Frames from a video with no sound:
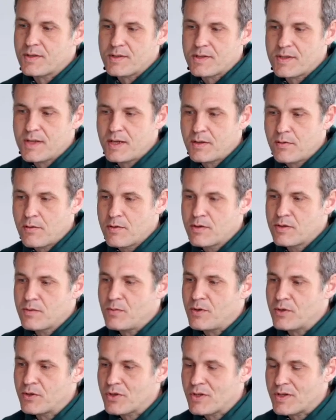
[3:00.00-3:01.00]
as I said, this
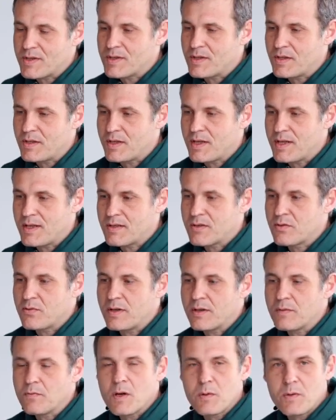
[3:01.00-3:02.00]
was just a test
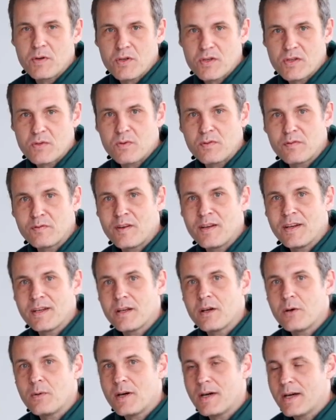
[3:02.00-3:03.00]
run where we just refine
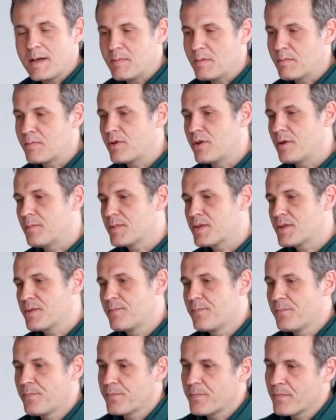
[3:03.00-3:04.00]
our hyperprompts.
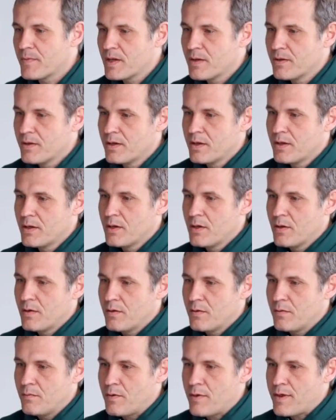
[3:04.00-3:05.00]

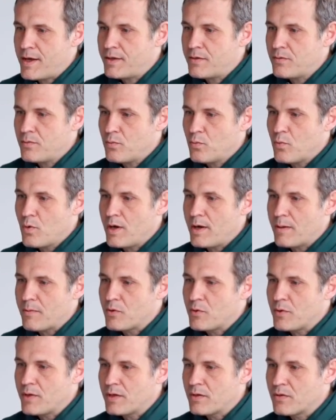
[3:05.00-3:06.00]
For that, I'm
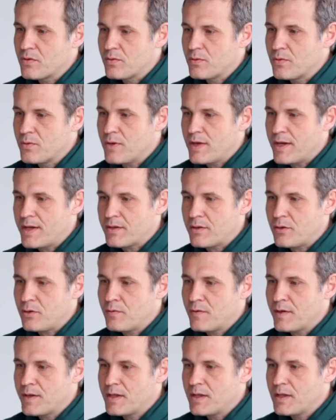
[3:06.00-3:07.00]
going to head
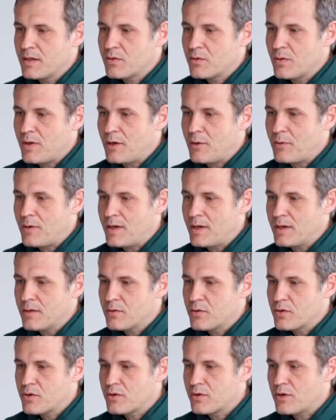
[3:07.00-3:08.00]
over here to our
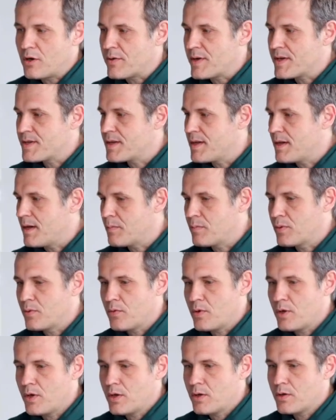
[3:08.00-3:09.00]
Stories app,
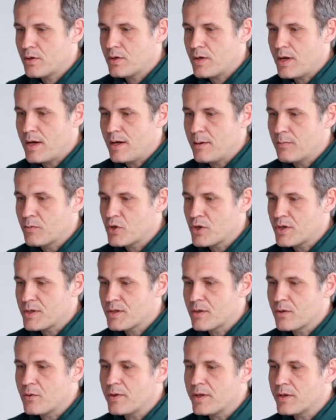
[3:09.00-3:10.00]
and I'm
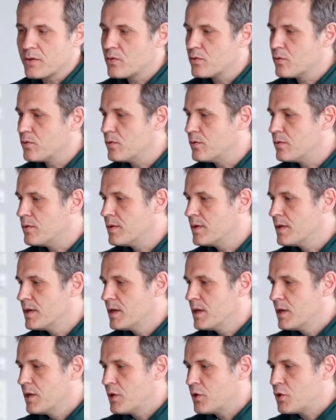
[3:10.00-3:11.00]
just going to
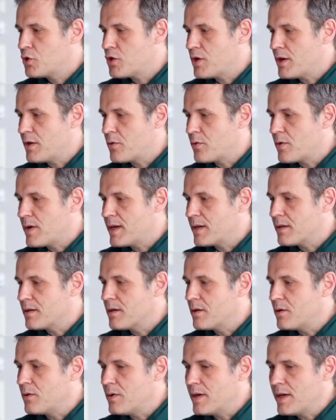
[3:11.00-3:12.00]
generate
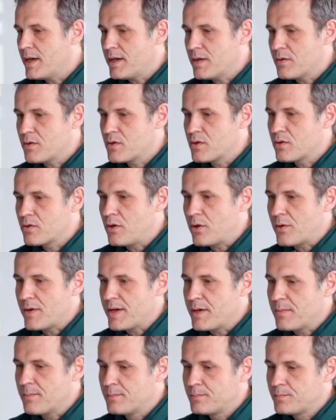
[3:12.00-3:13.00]
now a story.